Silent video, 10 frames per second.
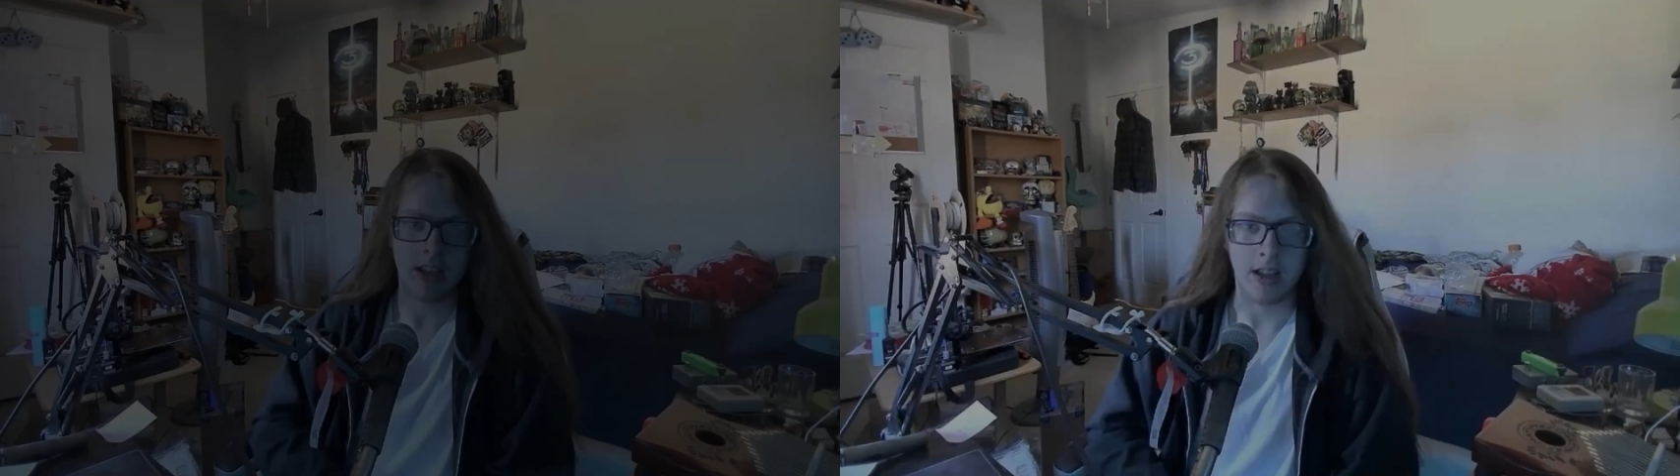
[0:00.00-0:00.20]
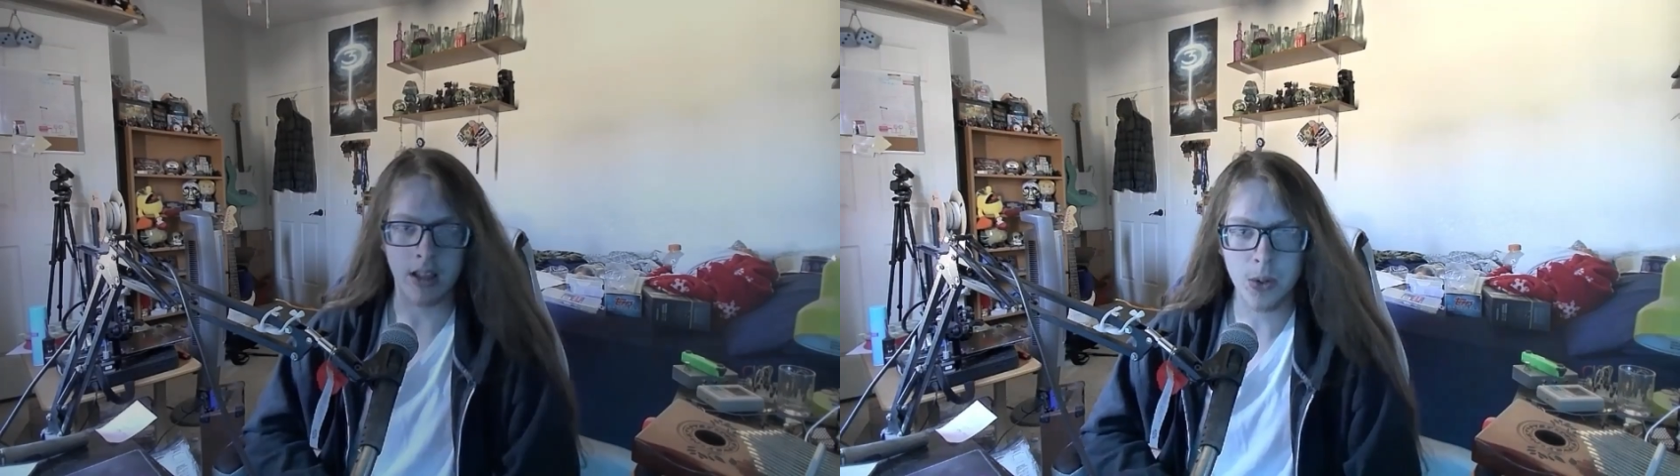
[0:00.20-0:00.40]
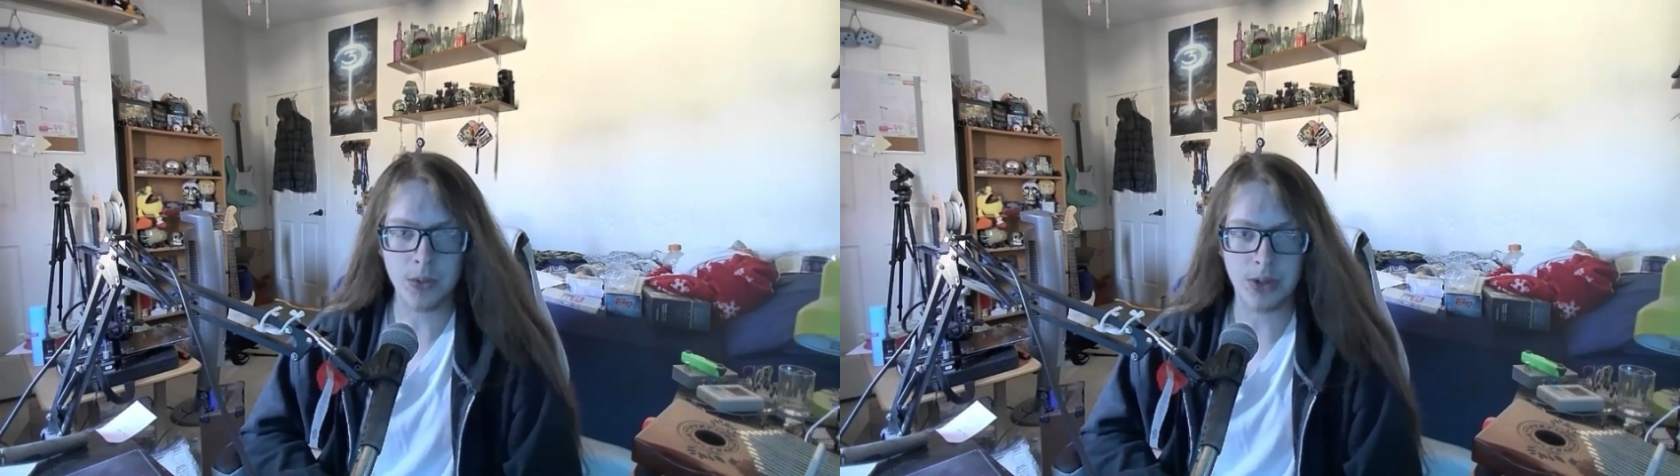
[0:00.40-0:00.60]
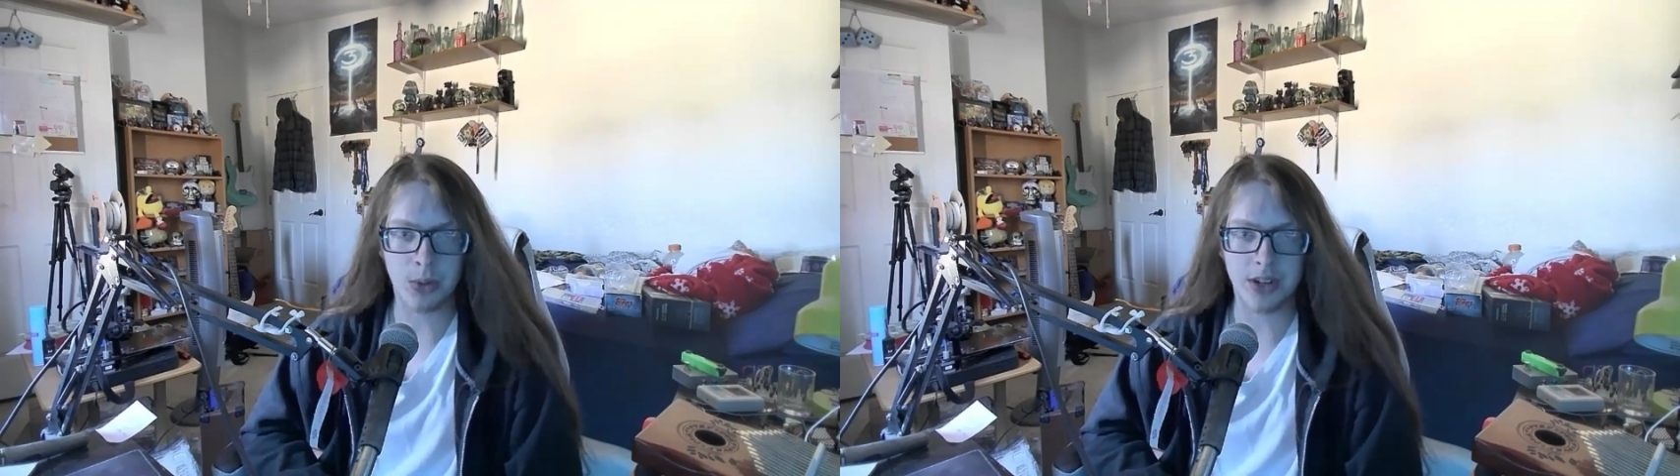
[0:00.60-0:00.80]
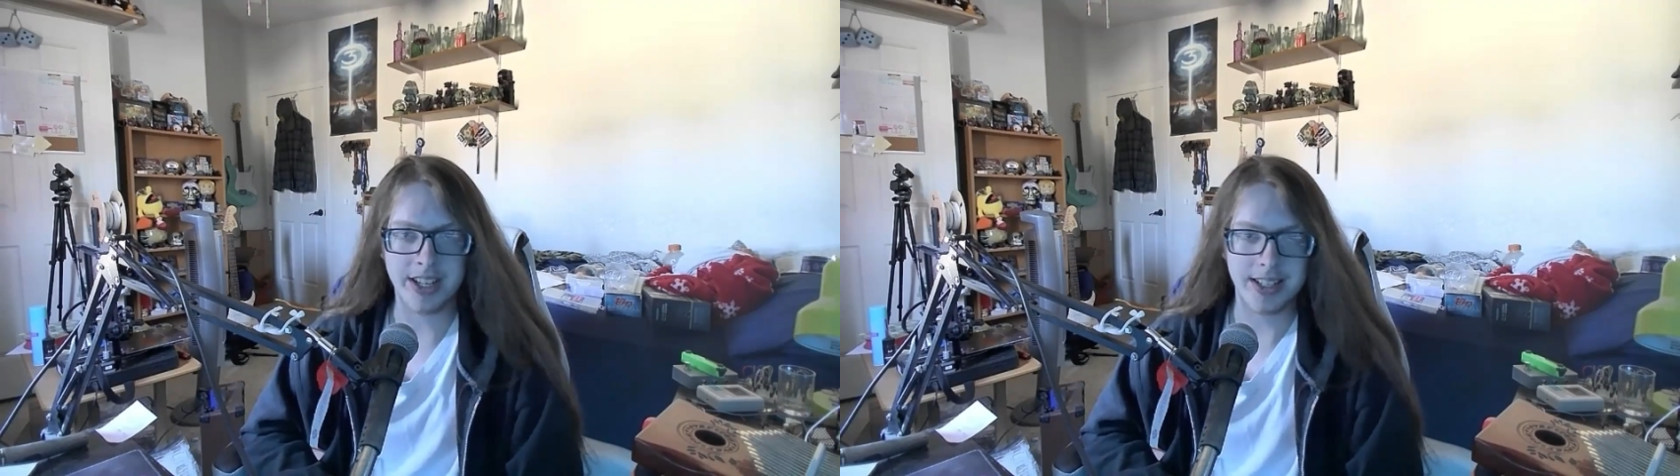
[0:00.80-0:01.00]
Hello
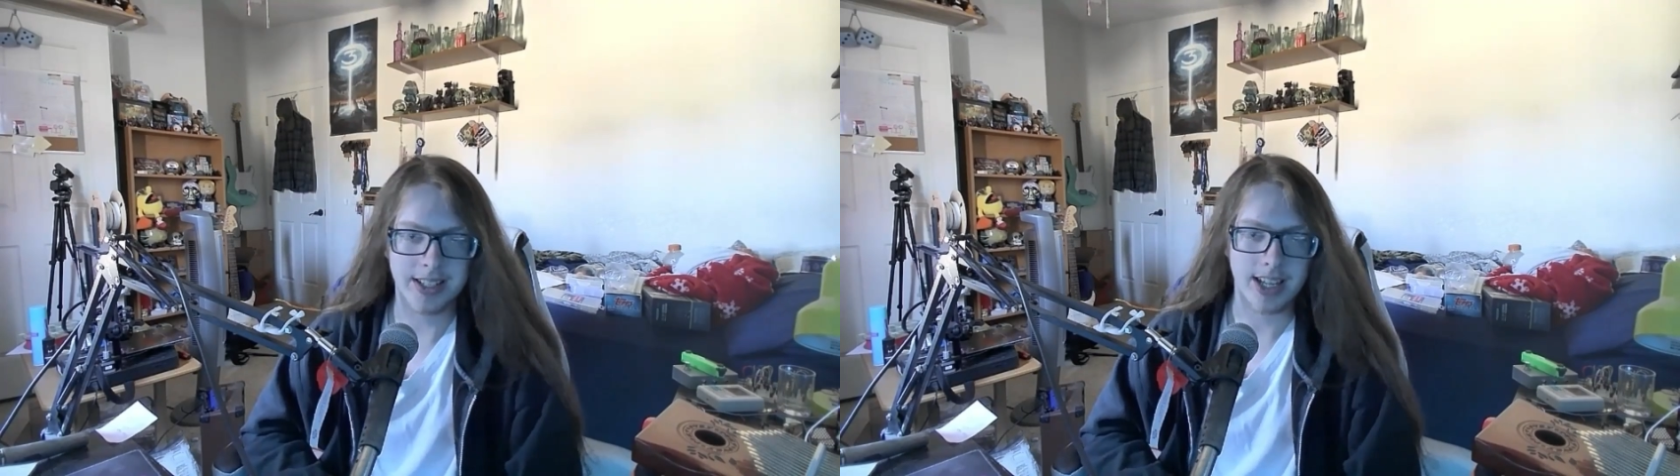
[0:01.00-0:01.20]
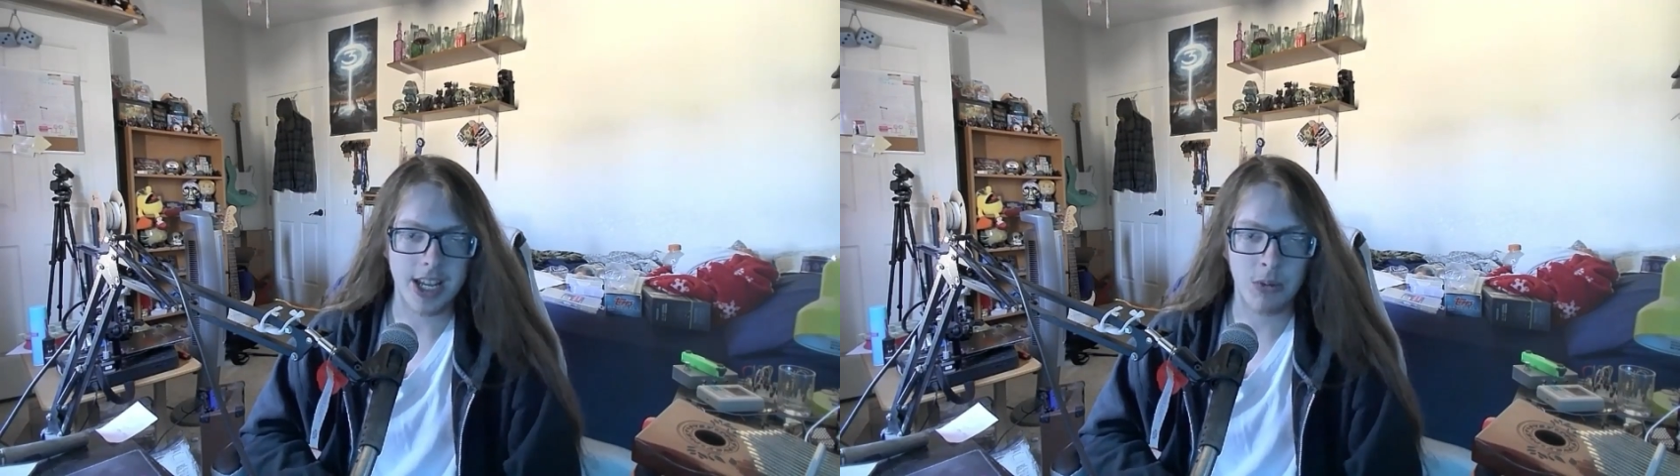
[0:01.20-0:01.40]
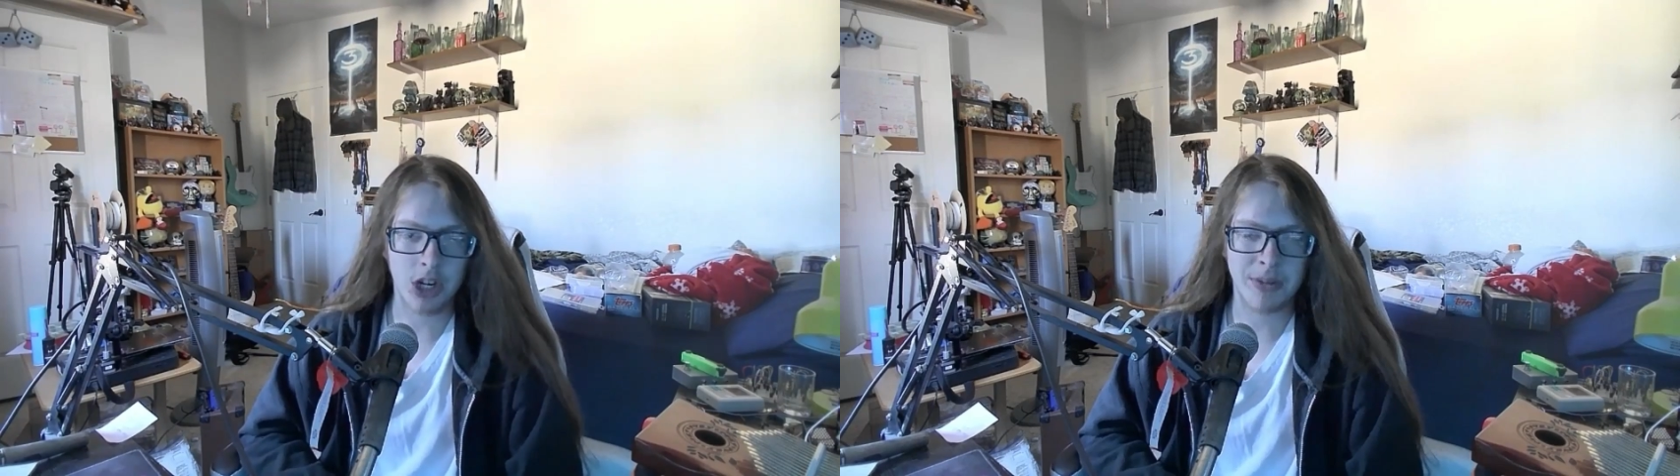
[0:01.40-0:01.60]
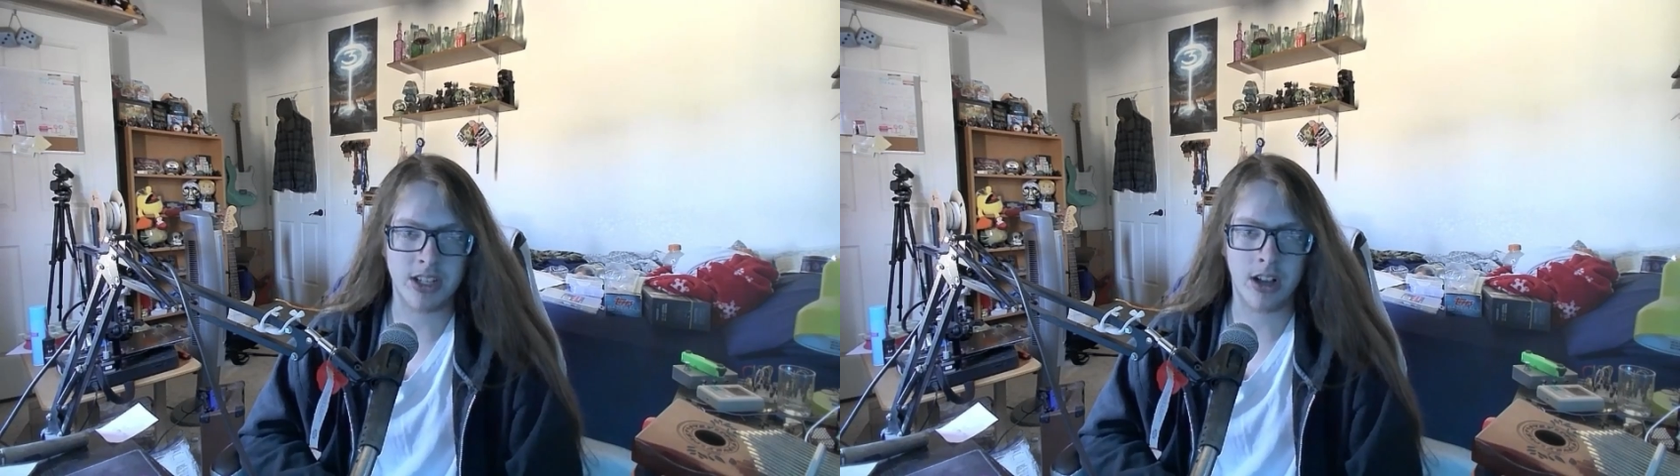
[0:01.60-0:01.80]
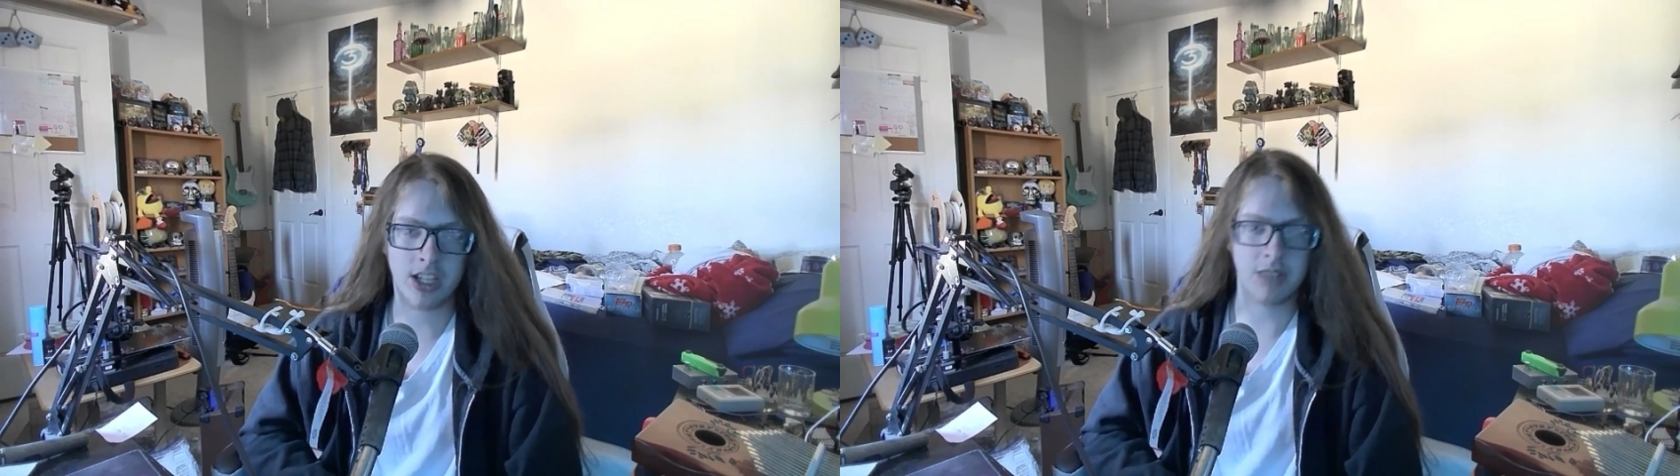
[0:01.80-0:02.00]
everyone, and today we're going to be talking